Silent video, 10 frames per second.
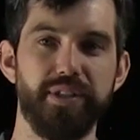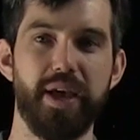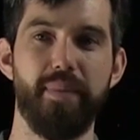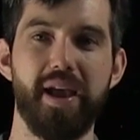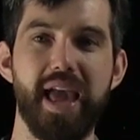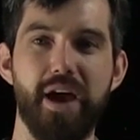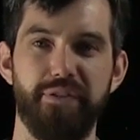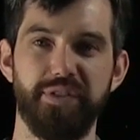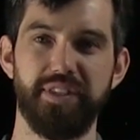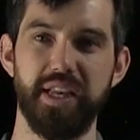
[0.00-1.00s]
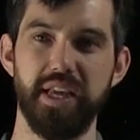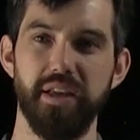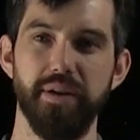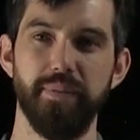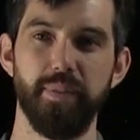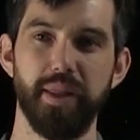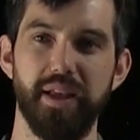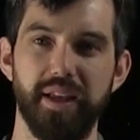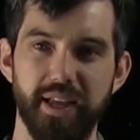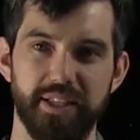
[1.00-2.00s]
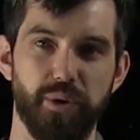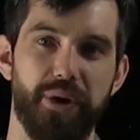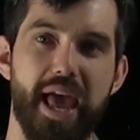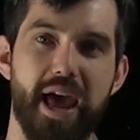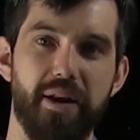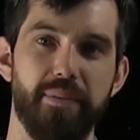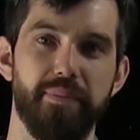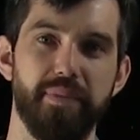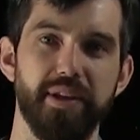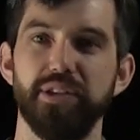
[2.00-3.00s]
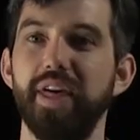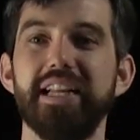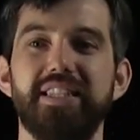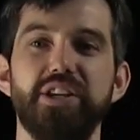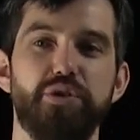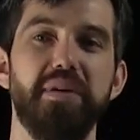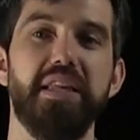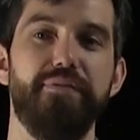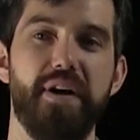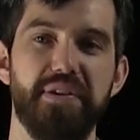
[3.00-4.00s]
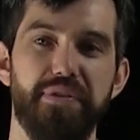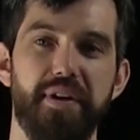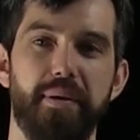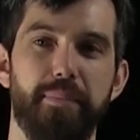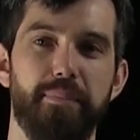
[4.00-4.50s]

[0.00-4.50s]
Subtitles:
that my f of c is equal to n. So that's the intermediate value theorem.